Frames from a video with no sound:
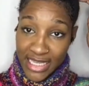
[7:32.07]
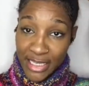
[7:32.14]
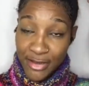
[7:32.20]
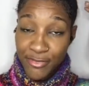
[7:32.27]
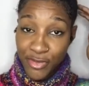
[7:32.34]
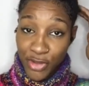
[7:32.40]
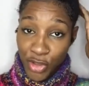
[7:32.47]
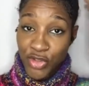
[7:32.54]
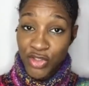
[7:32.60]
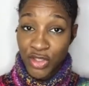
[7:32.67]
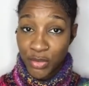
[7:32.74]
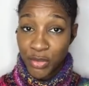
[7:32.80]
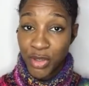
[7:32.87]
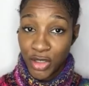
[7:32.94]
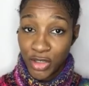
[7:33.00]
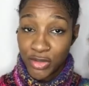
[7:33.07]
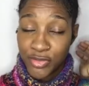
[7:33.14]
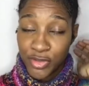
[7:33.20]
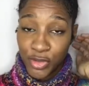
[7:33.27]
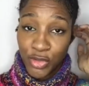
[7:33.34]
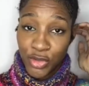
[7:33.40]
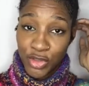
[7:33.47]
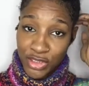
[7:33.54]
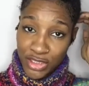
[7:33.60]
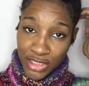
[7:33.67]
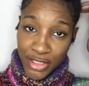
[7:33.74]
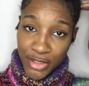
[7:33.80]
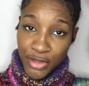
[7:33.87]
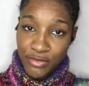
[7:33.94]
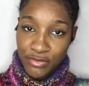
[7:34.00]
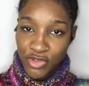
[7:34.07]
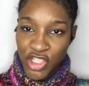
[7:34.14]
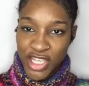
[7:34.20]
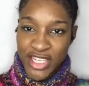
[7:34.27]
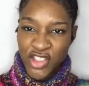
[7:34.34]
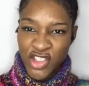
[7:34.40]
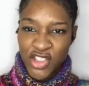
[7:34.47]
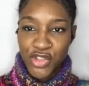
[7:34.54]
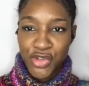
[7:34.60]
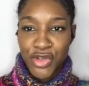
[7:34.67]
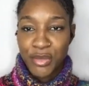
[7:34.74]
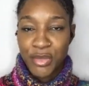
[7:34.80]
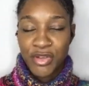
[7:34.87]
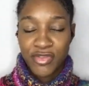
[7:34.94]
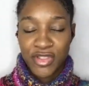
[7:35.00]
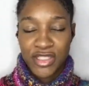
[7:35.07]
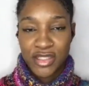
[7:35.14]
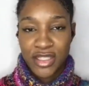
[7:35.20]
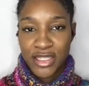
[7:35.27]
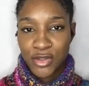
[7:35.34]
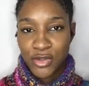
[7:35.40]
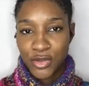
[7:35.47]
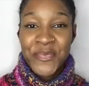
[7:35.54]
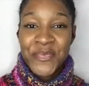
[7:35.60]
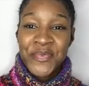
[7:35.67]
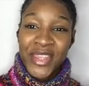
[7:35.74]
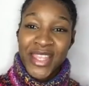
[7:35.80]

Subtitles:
if those are part of your, changes during your monthly cycle.